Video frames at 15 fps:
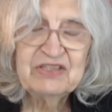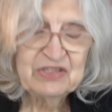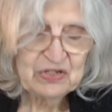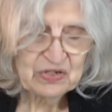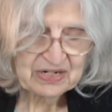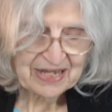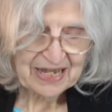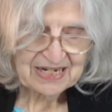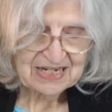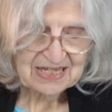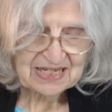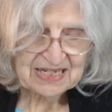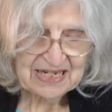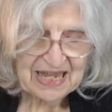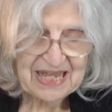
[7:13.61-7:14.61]
the United
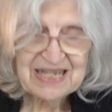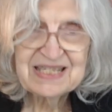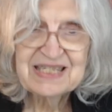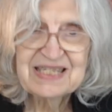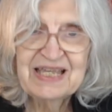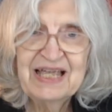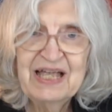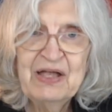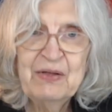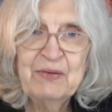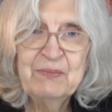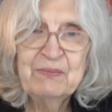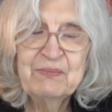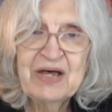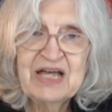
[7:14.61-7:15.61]
States
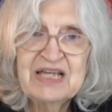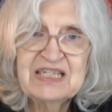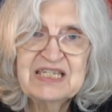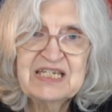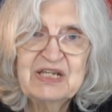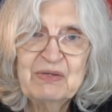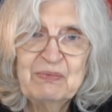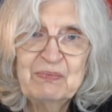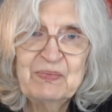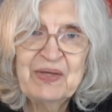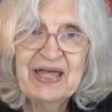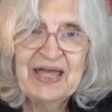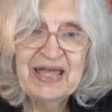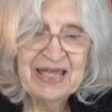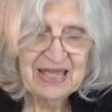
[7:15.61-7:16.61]
must
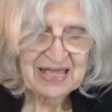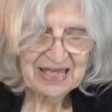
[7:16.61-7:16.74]
pay